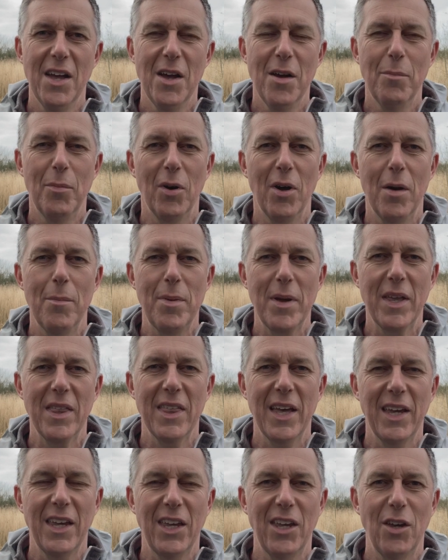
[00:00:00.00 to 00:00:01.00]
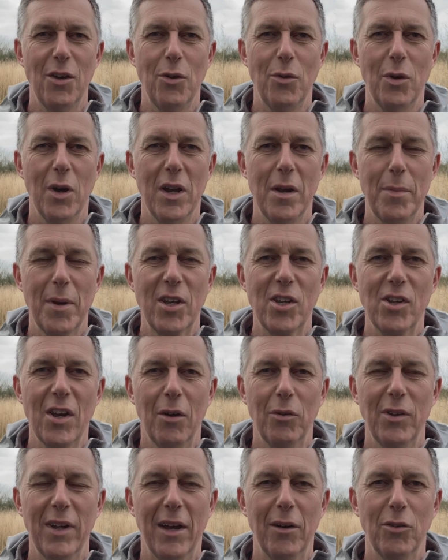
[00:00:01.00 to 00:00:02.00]
But a big thank you and a big
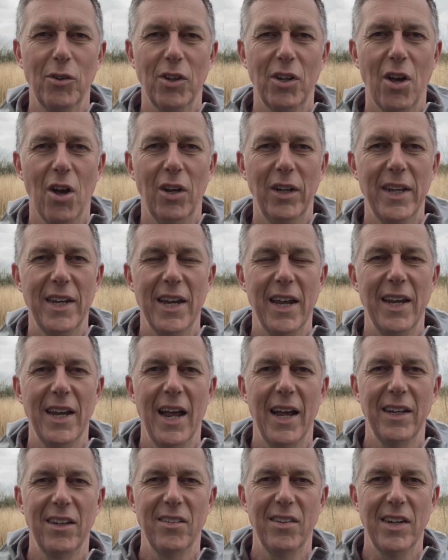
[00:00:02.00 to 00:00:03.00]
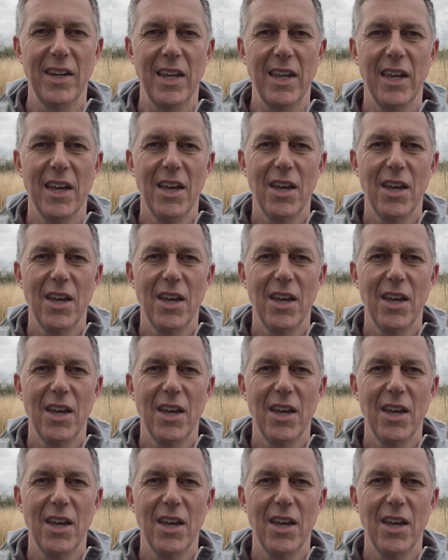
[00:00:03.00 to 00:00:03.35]
shout out to Colin and Anthony,